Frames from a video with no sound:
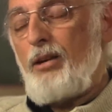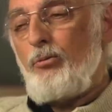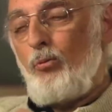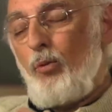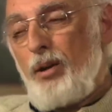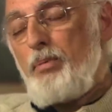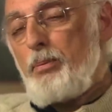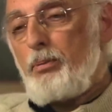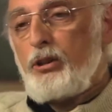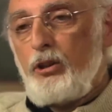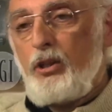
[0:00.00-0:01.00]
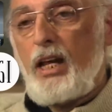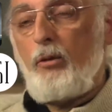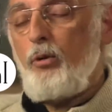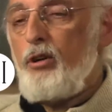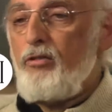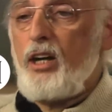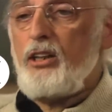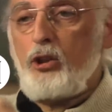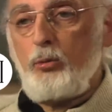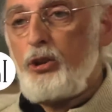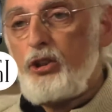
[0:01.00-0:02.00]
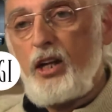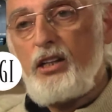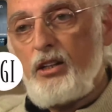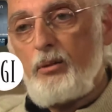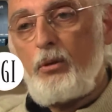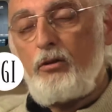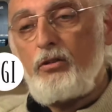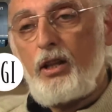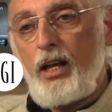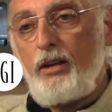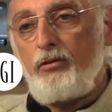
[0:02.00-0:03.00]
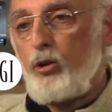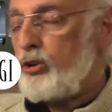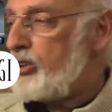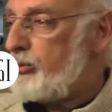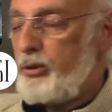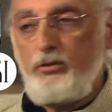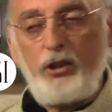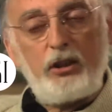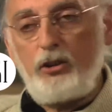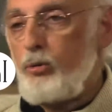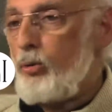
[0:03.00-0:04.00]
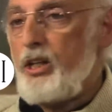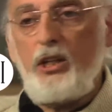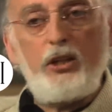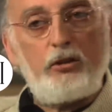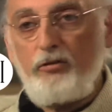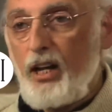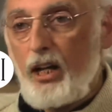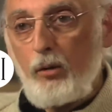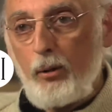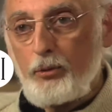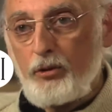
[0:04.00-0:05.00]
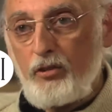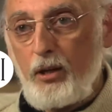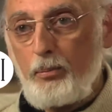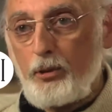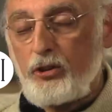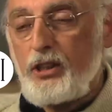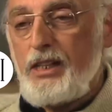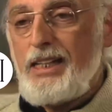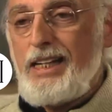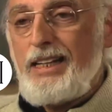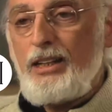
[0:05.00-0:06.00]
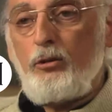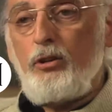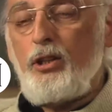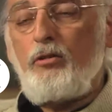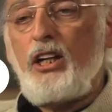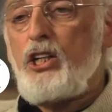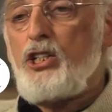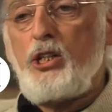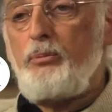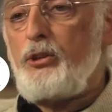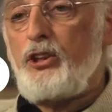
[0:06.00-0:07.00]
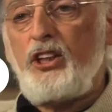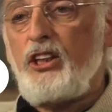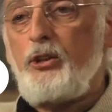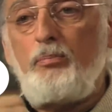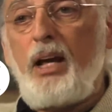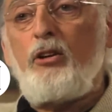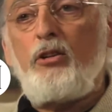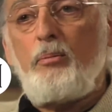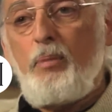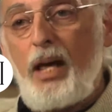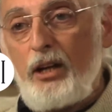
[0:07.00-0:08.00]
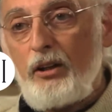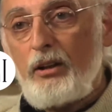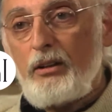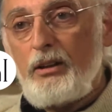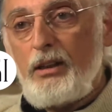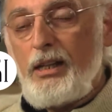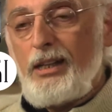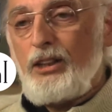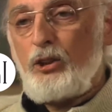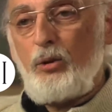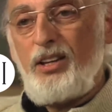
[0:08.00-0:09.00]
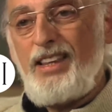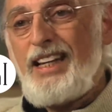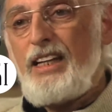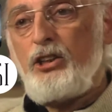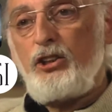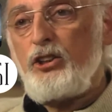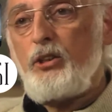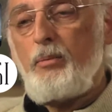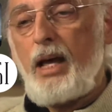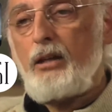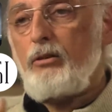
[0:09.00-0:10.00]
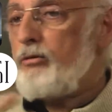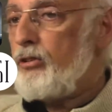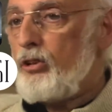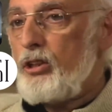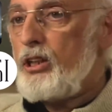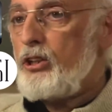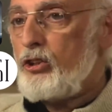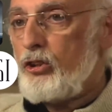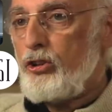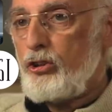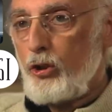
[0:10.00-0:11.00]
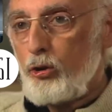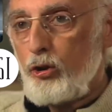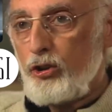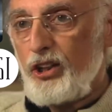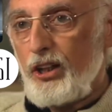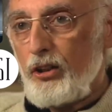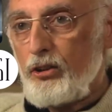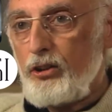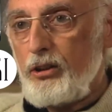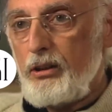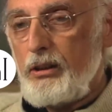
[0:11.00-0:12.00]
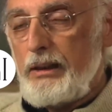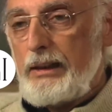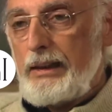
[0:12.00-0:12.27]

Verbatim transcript: and when people do that, we find as we study them over the life course, and we've done 20 year follow ups of couples, the, the relationship just gets better and better so I think it's just a matter of learning certain social skills